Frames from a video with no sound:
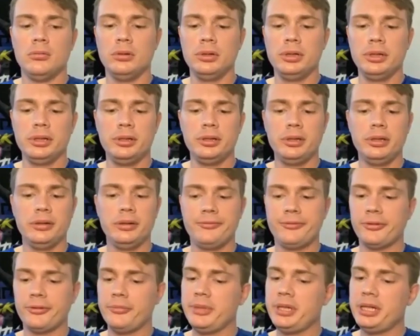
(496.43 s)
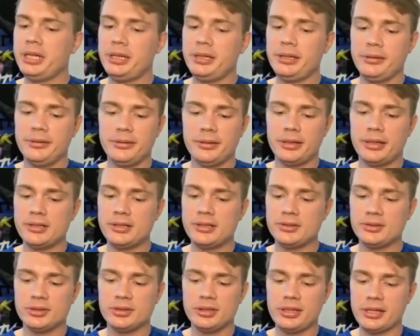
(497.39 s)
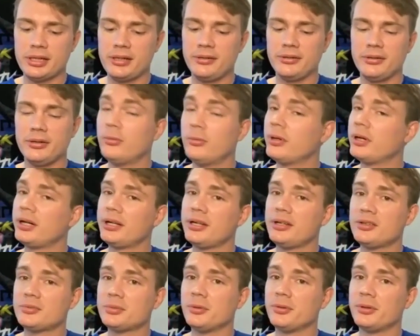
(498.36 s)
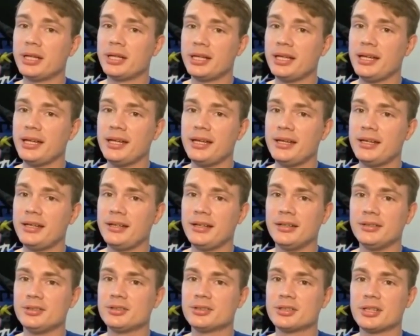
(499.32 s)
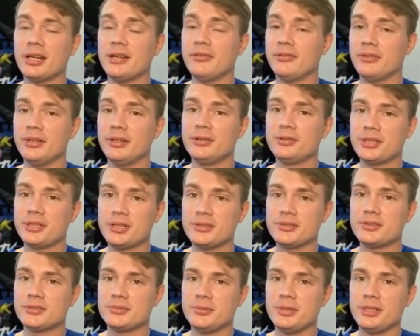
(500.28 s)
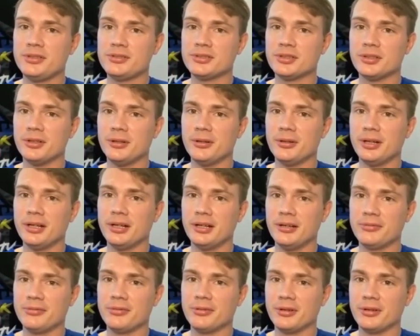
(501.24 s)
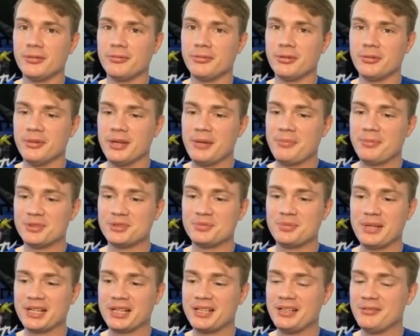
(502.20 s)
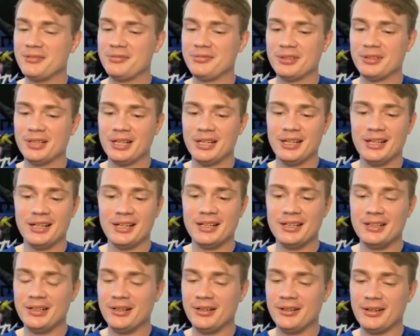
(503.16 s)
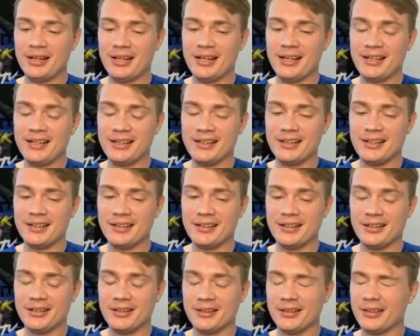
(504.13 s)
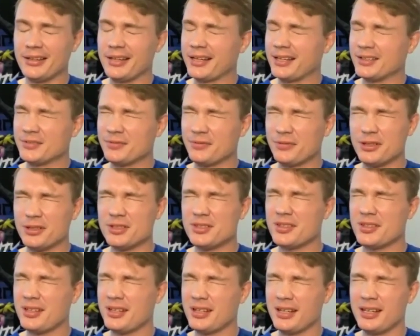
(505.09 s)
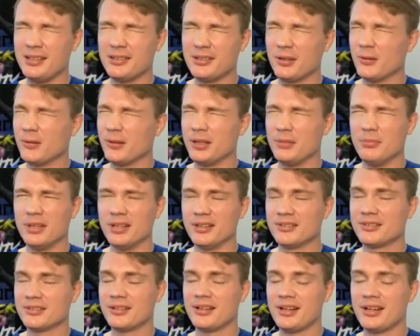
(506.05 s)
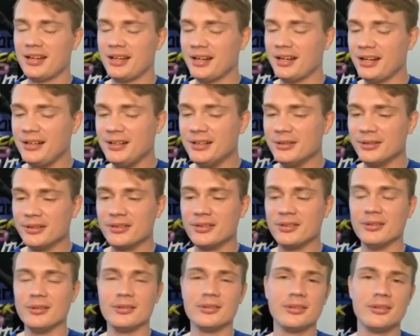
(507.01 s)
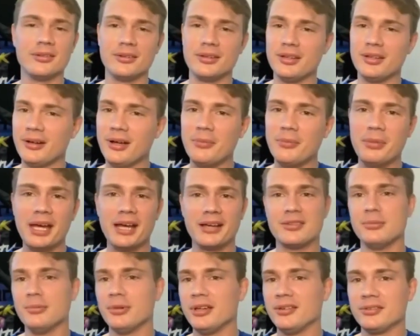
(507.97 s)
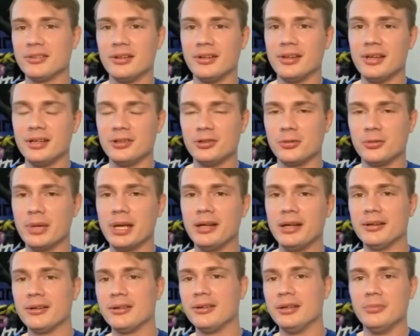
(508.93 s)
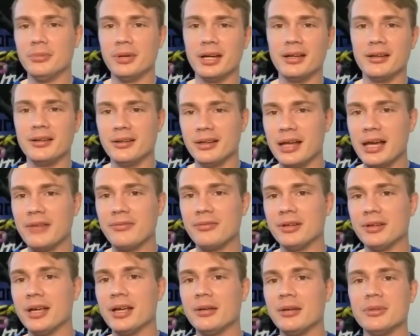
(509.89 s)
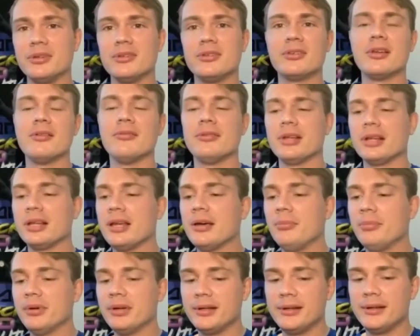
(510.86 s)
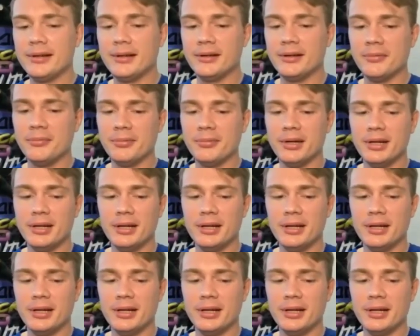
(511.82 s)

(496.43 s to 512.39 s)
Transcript: Well, for me, honestly, I don't know what it is, but when I get hit, it just kind of energizes me. So uh, for from that perspective, you know, I like his first hit, he totally missed, and I and I knew it too. So, you know, I maximized on that dramatically by laughing at him and stuff like that. But uh,